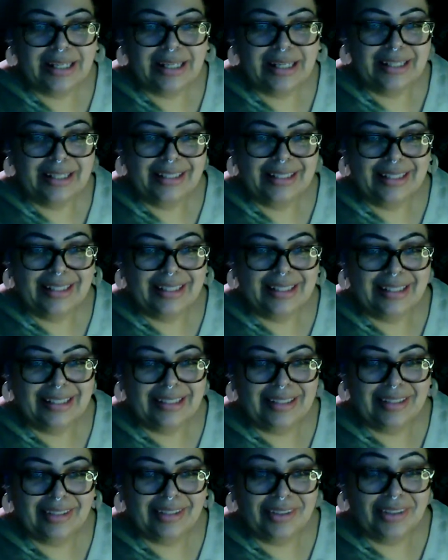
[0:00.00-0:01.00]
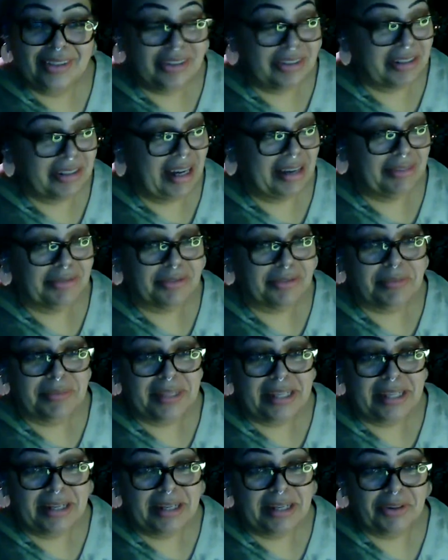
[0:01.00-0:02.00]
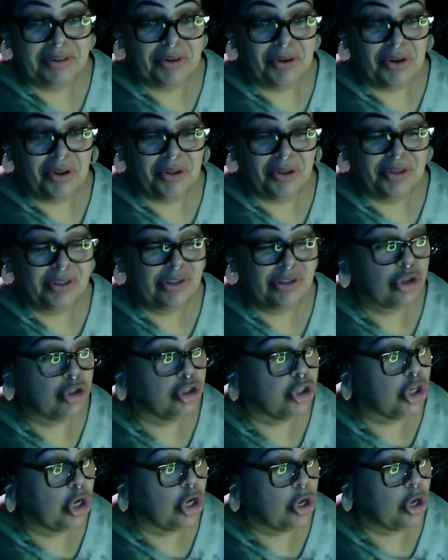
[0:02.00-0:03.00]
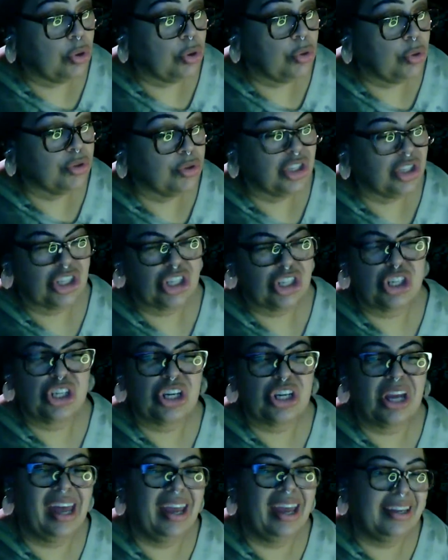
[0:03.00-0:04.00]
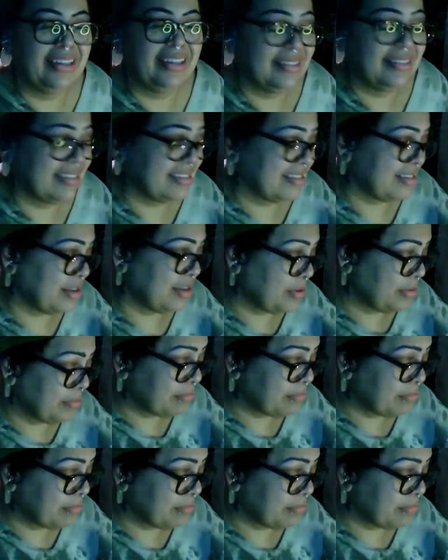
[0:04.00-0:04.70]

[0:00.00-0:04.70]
you're not from here at all. It shows. You shine so